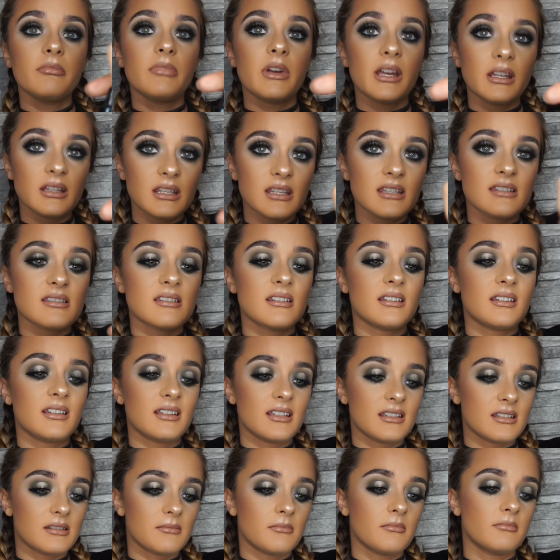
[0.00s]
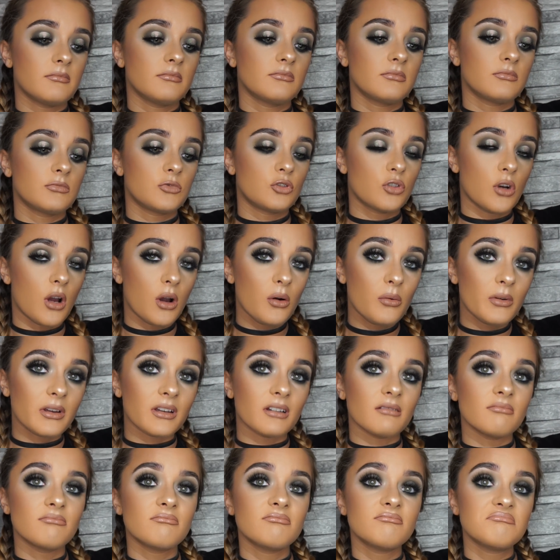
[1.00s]
Pennies is
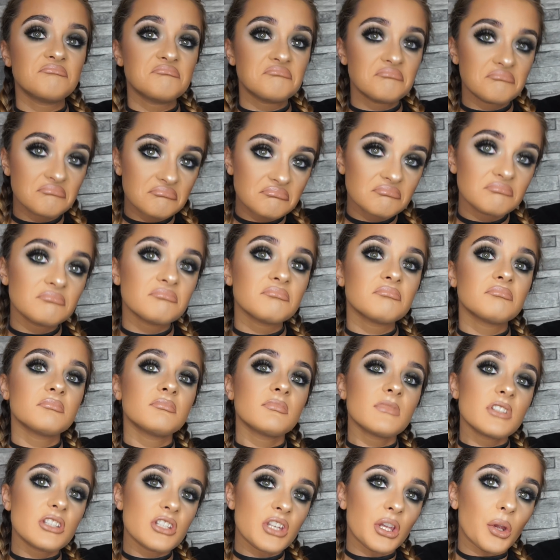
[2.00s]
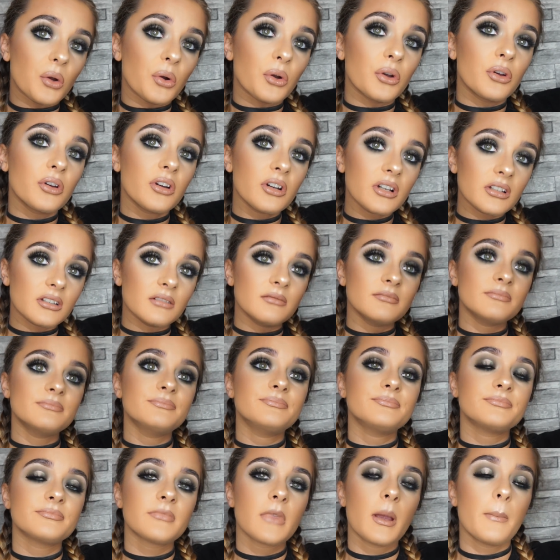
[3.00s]
growing. It's doing good.
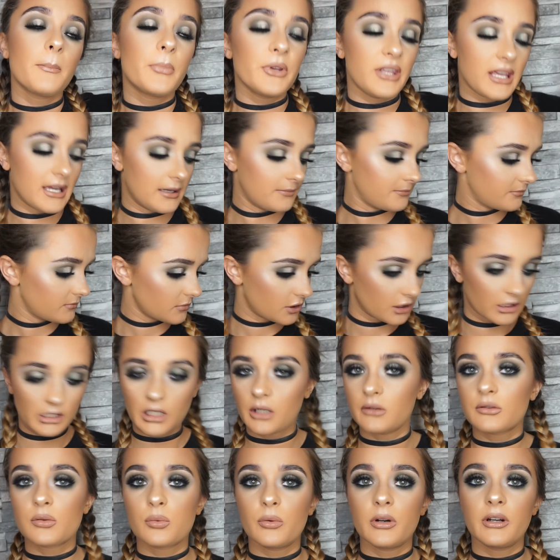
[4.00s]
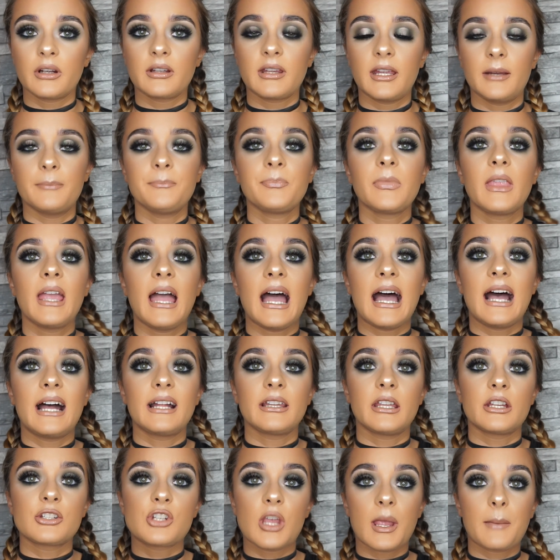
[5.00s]
But yeah, gonna go to work now,
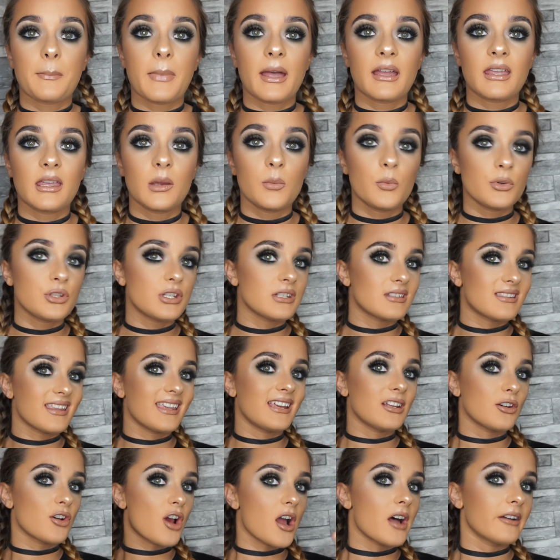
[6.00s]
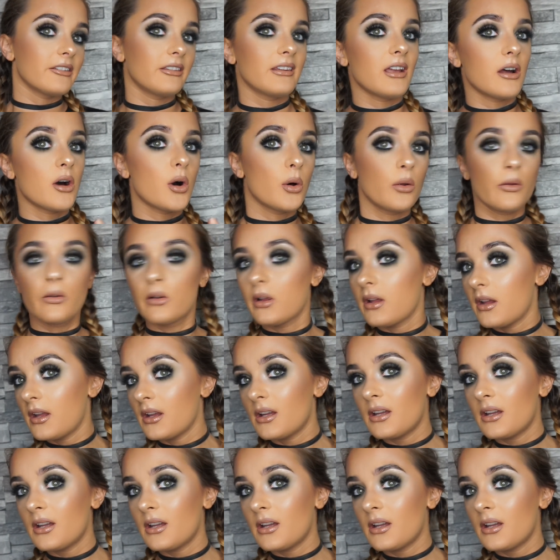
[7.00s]
and I'll check back in with you later on the whole